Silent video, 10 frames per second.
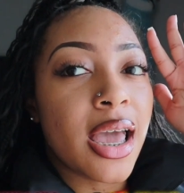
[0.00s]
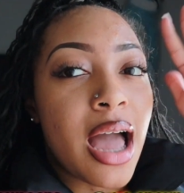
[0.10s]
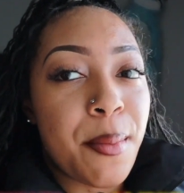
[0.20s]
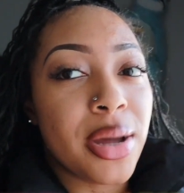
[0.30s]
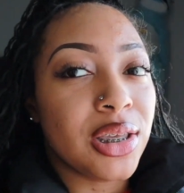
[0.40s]

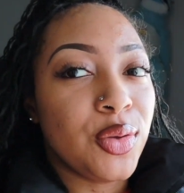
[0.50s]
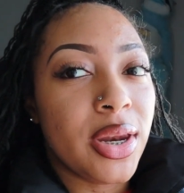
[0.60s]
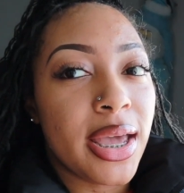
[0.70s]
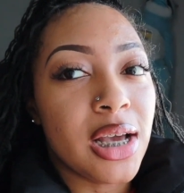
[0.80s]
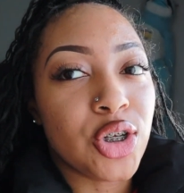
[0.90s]
I'm about to do
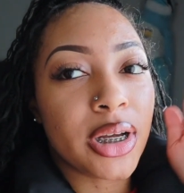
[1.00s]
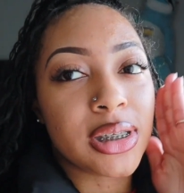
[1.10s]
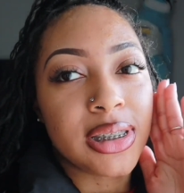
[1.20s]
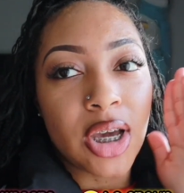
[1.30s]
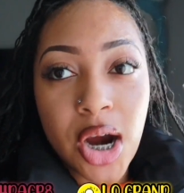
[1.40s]
that. As y'all can
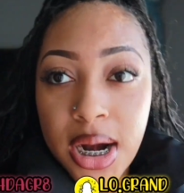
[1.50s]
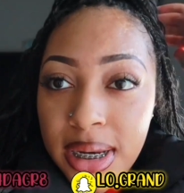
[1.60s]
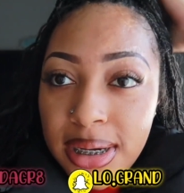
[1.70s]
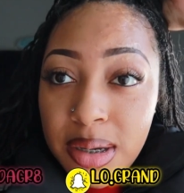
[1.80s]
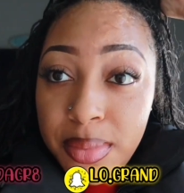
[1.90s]
see, I
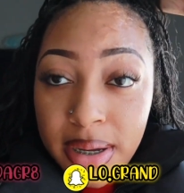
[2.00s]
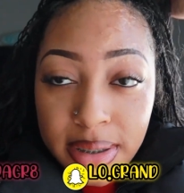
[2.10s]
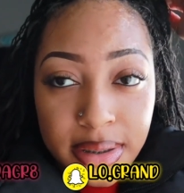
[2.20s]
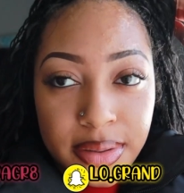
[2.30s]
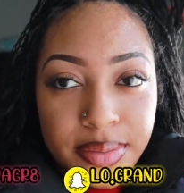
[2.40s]
already did my,
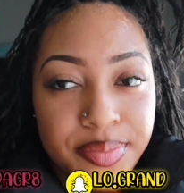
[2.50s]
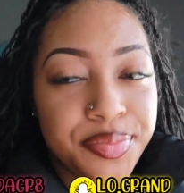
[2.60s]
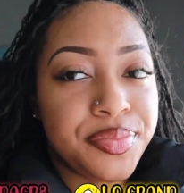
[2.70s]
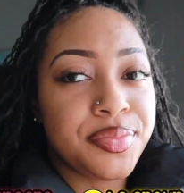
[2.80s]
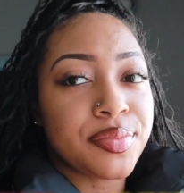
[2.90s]
um,
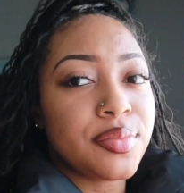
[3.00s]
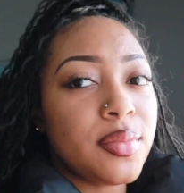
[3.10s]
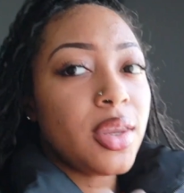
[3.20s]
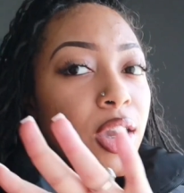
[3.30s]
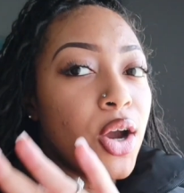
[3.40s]

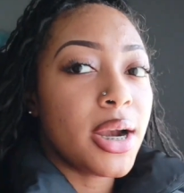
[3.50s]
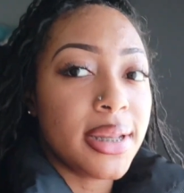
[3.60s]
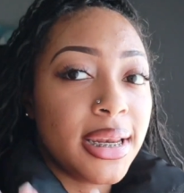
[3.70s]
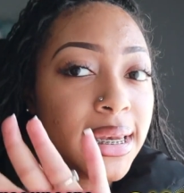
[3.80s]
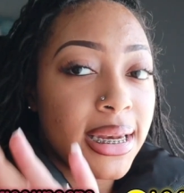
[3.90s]
already
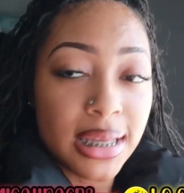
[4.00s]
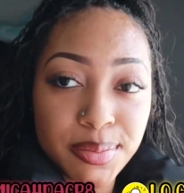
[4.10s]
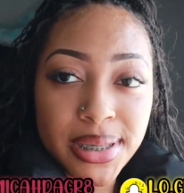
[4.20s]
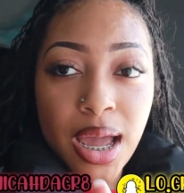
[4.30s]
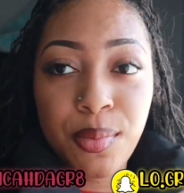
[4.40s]
did the
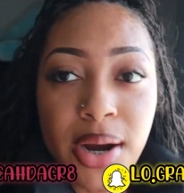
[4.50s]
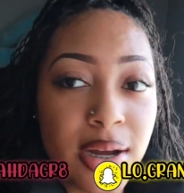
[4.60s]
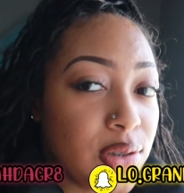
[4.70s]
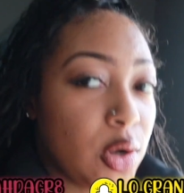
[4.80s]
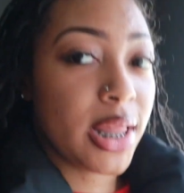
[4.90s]
lips,
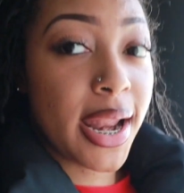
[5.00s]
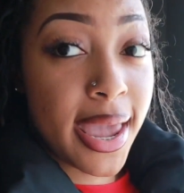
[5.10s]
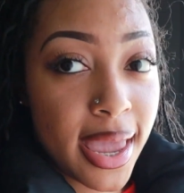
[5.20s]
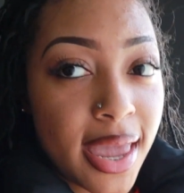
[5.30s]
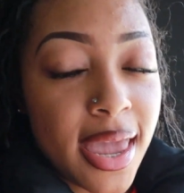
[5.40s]
eyebrows, all of that.